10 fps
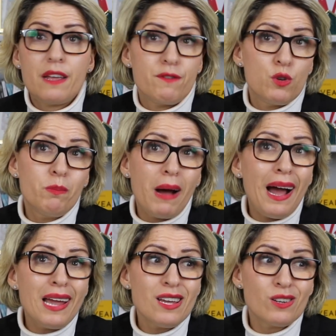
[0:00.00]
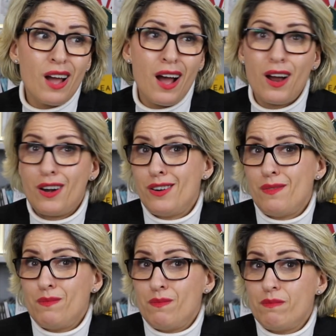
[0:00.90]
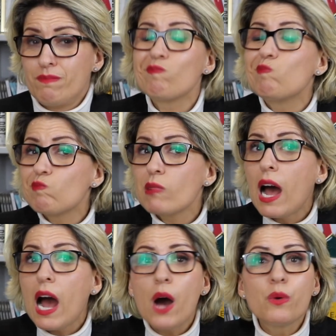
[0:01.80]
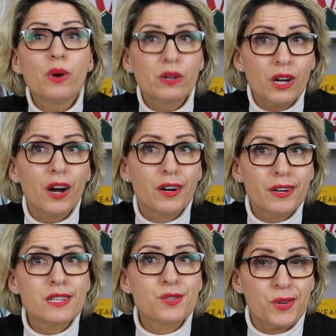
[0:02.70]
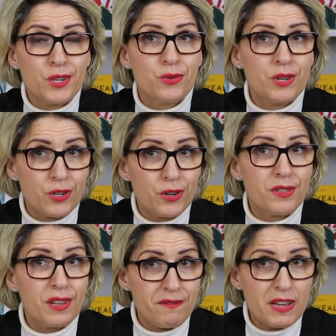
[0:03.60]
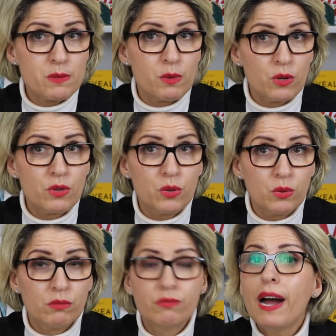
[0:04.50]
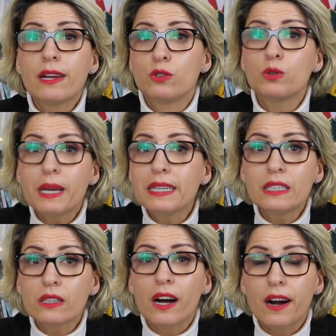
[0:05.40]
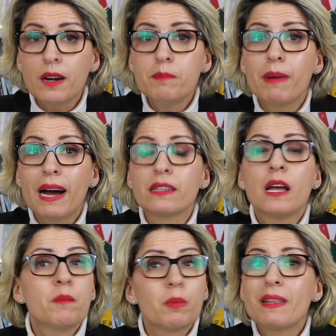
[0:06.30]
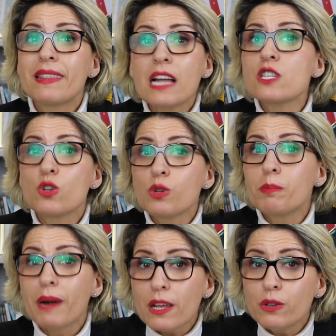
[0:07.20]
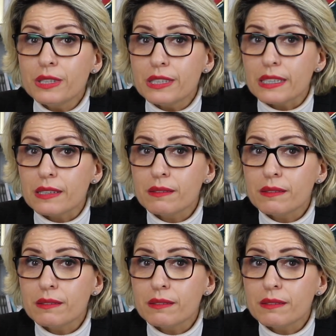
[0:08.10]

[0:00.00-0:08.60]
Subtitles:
If you buy a car, how a car is going to return the investment on you? Fine, you may need a car, but probably that's not a priority.